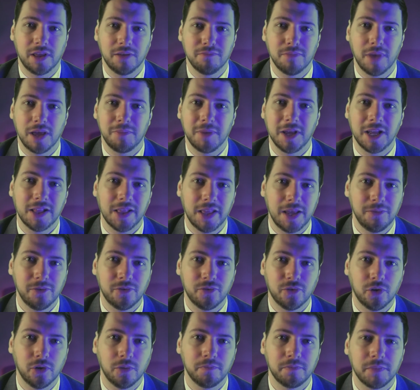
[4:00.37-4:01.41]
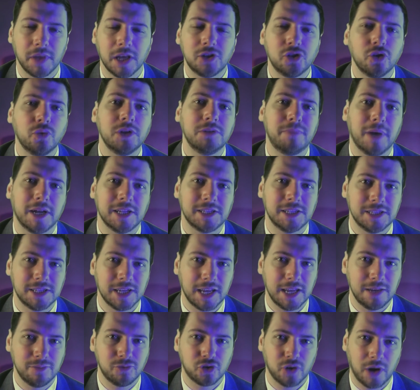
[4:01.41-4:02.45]
may be claimed for, it's always better to
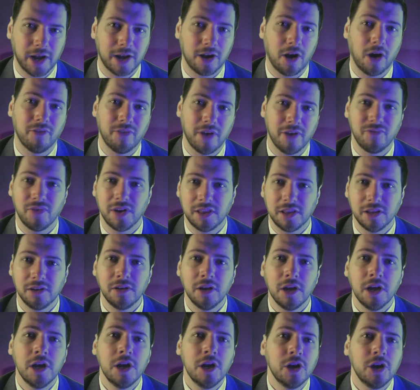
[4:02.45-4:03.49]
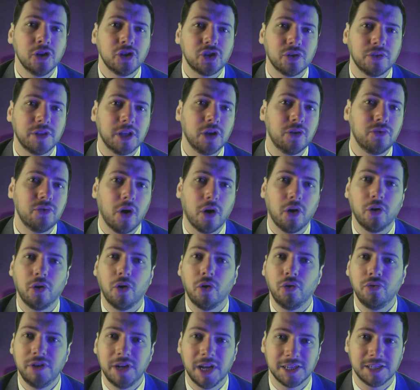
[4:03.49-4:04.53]
keep track of everything so that you're not
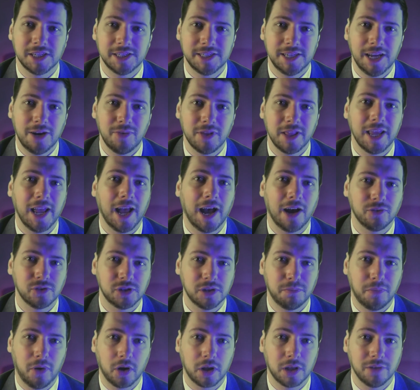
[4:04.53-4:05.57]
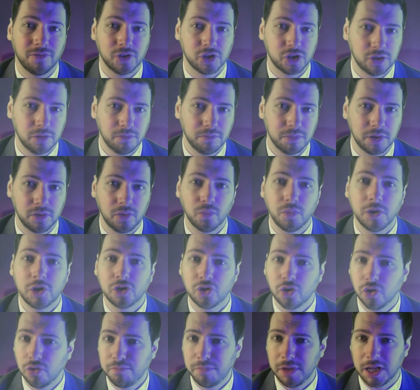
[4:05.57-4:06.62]
unnecessarily out of pocket for something
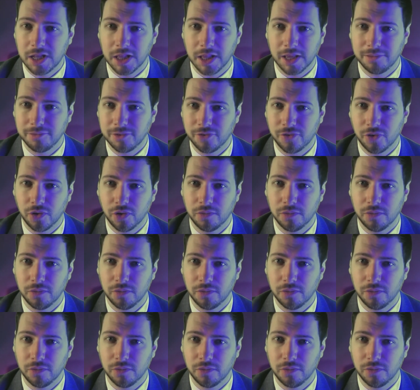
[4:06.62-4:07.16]
which could be claimed for.